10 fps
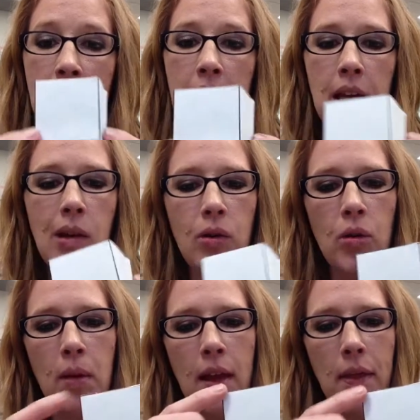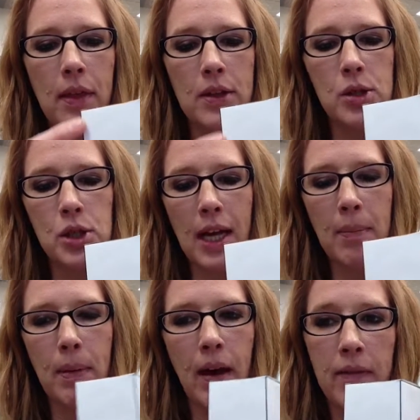cube, the shape
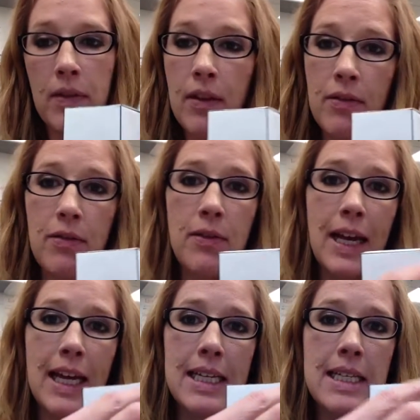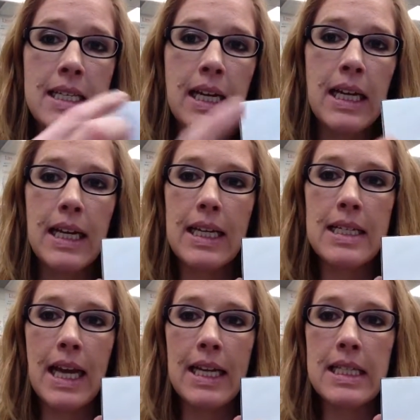of the face is
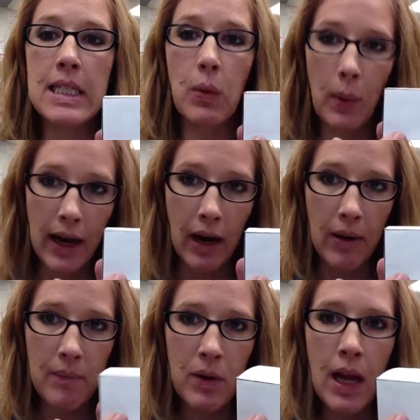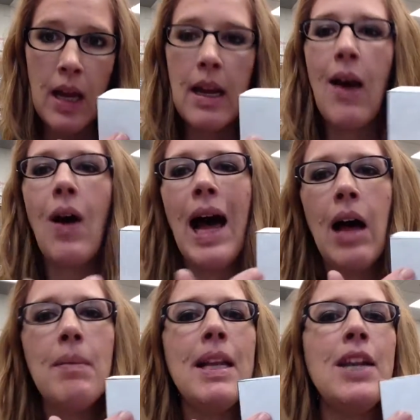a square. Now, how
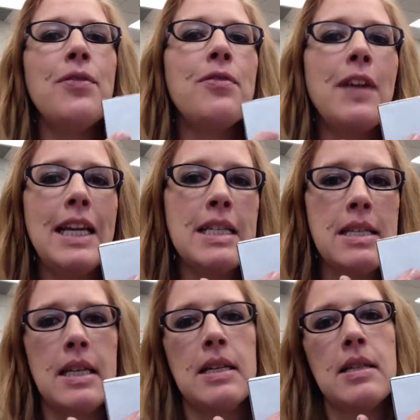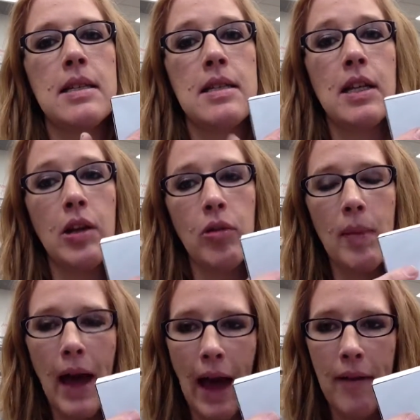many faces does a cube
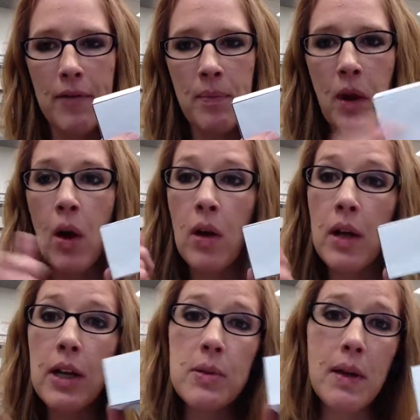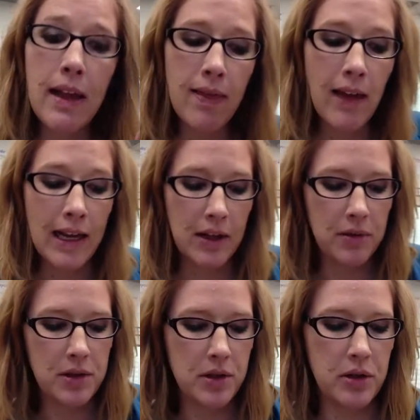have? Here's what I'd like you
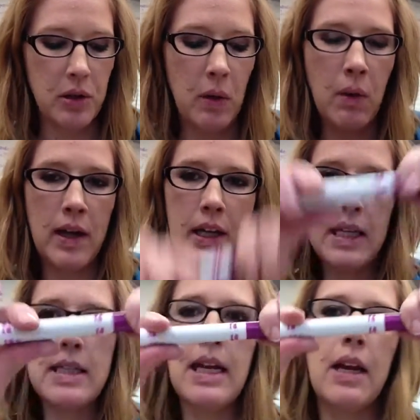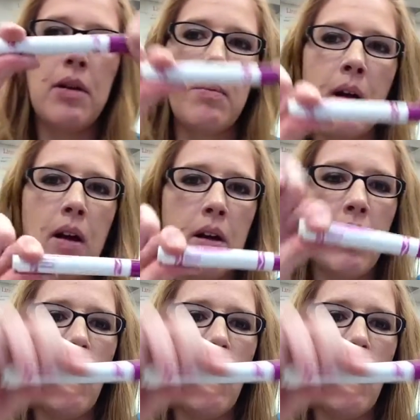to do. I want you to take your marker or